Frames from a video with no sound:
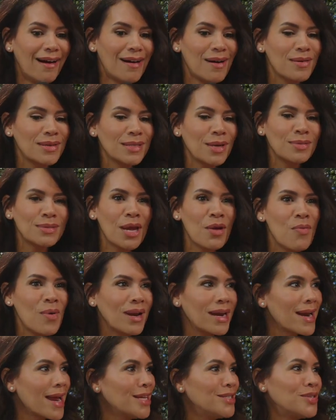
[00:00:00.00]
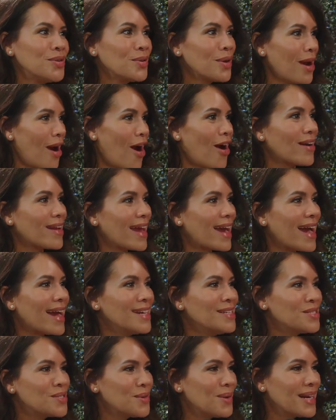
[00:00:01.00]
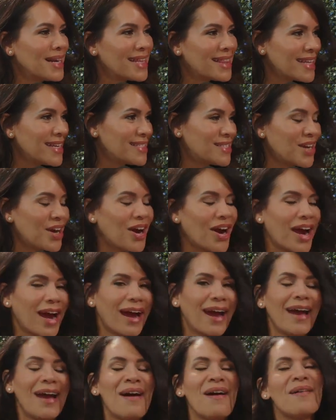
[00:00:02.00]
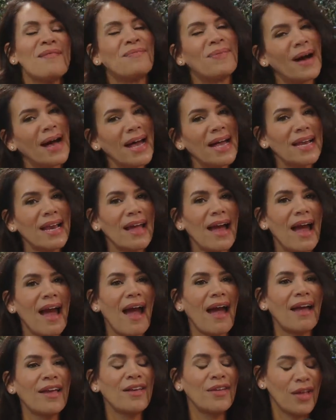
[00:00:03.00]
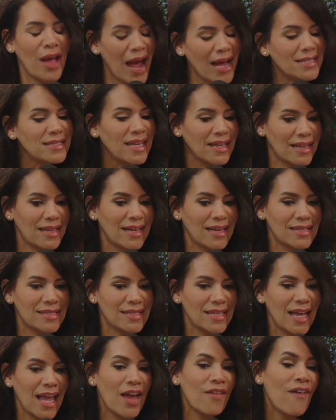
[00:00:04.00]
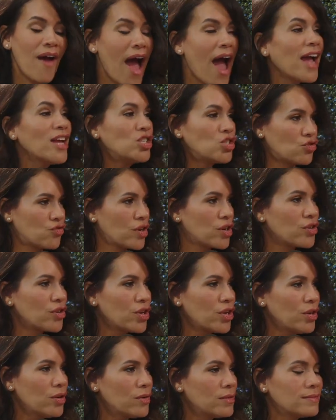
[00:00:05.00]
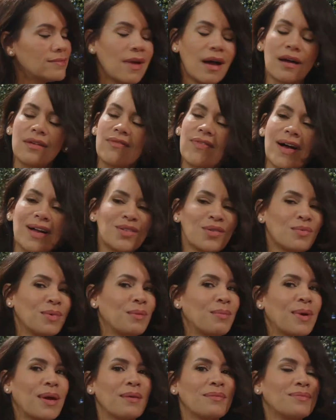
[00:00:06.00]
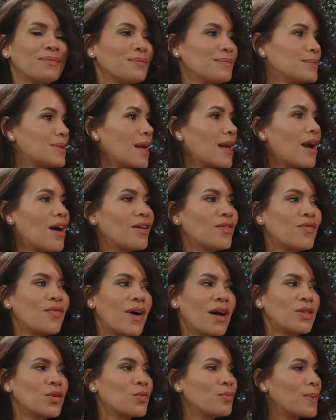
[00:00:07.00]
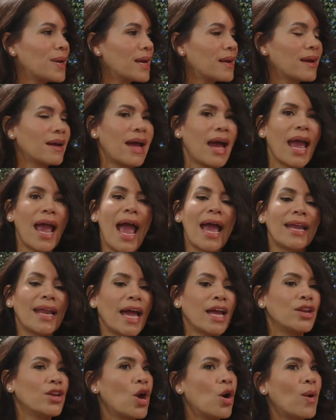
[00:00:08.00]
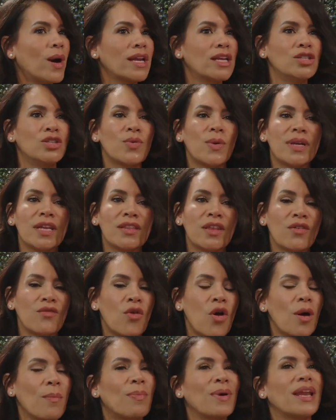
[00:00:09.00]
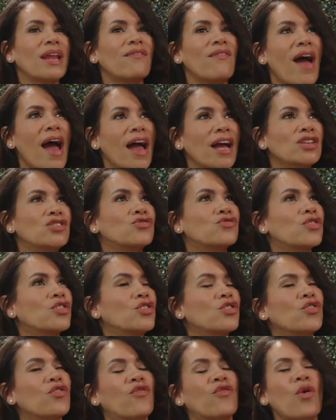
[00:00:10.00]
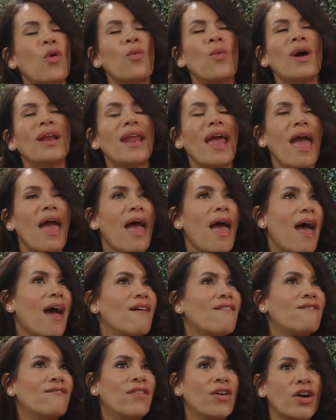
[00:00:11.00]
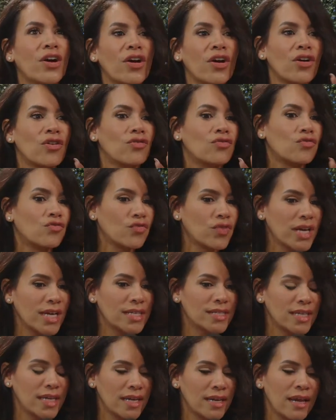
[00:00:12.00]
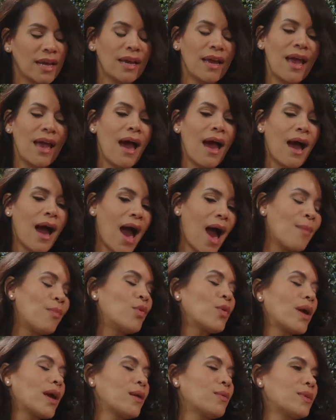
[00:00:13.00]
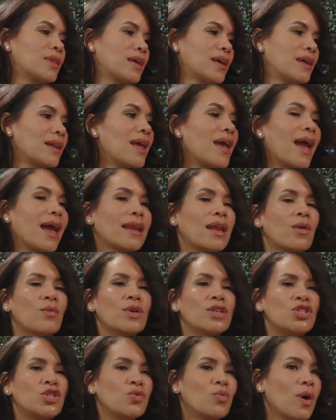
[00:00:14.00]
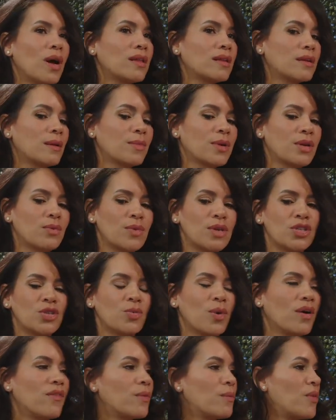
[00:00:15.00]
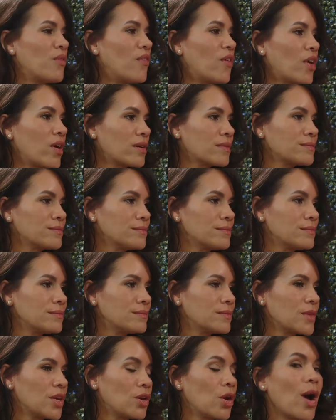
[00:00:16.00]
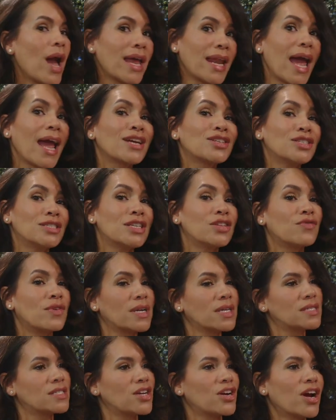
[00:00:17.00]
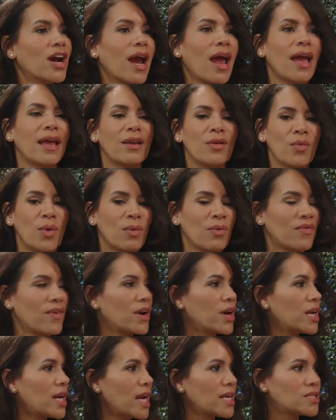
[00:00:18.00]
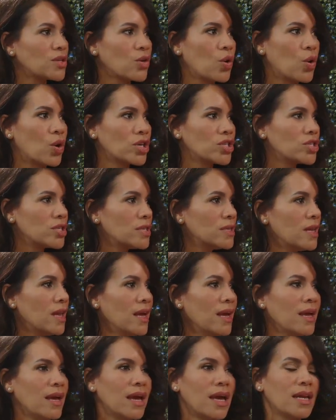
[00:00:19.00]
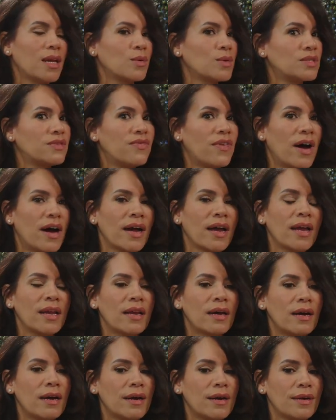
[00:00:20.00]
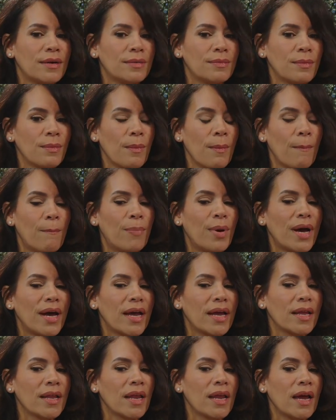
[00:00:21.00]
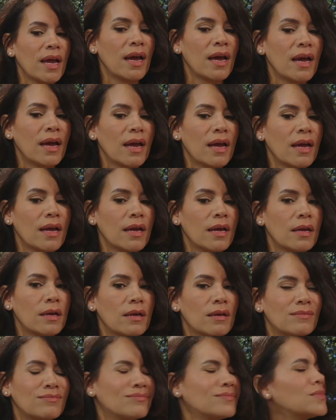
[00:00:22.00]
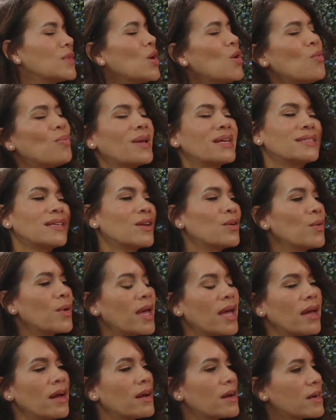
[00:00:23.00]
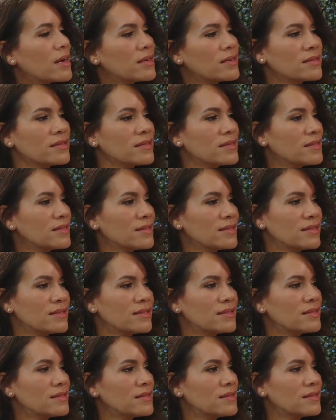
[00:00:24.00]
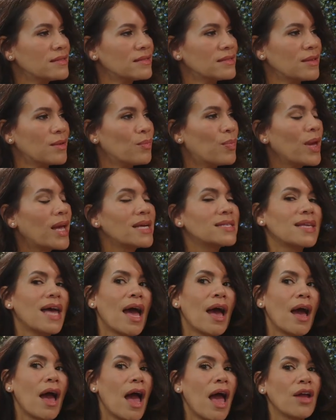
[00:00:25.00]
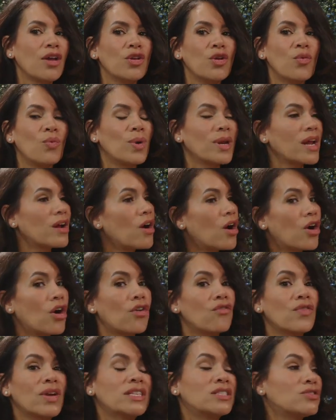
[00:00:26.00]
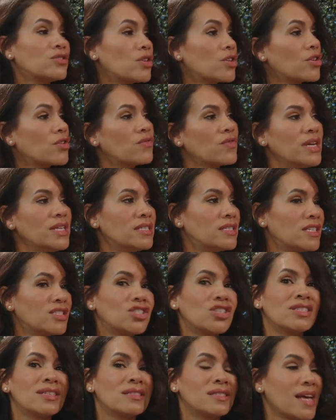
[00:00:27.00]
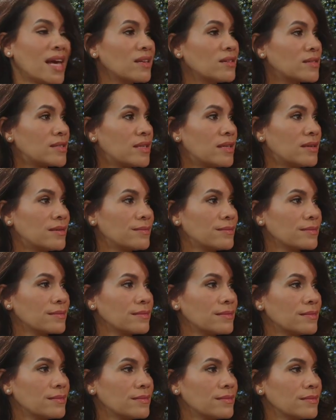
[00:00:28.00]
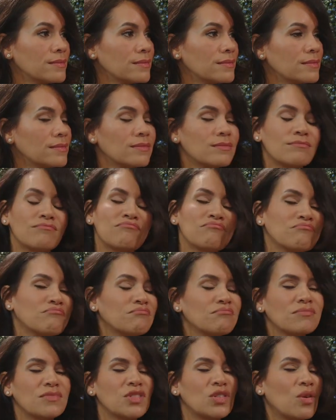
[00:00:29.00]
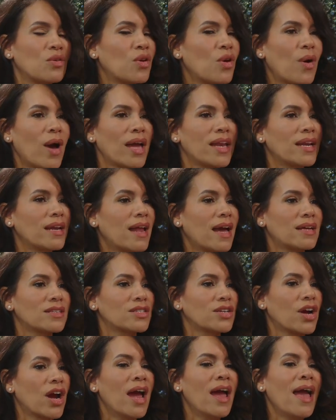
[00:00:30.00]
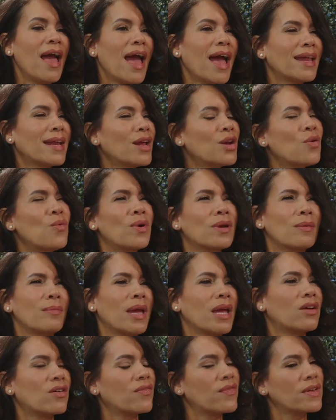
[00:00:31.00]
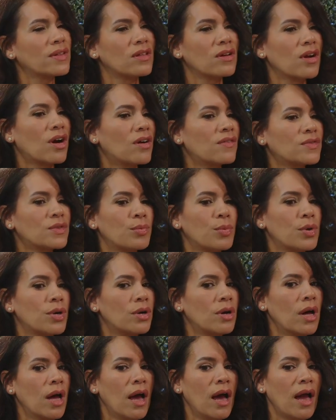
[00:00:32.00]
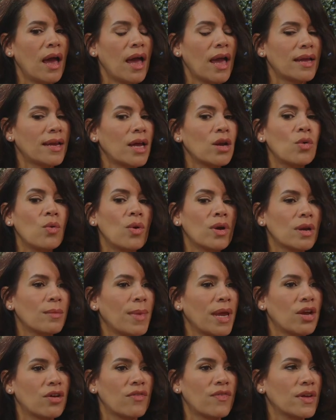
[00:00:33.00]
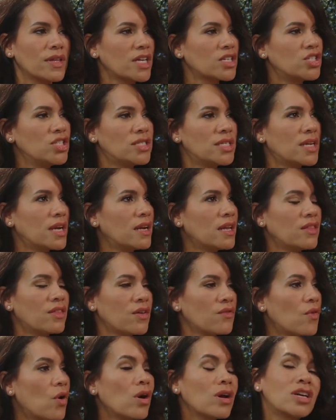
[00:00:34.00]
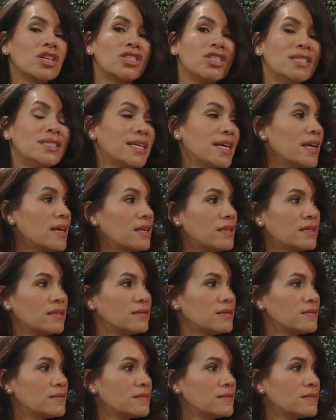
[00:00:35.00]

uh, I was like, what did I do to her? Like I didn't do anything to her. Right. But I say this. If I trigger you, unfollow me, babe like unfollow me I, and i know i didn't do anything wrong but if i trigger you for what whatever reason, I'm okay with it. And I wish you well, and I'm going to wish you well from afar. Mm-hmm. You know, and I actually did run into her, and we were very nice and cordial, and it was fine. Um, but ask her? No, because I don't care. Mm. Because I, you know, what her reasons are her reasons, and she's entitled to them. Mm-hmm. Mm-hmm. So no, I didn't ask her, and I don't want to make her feel uncomfortable, and I don't want to make her feel like she did anything wrong because she didn't.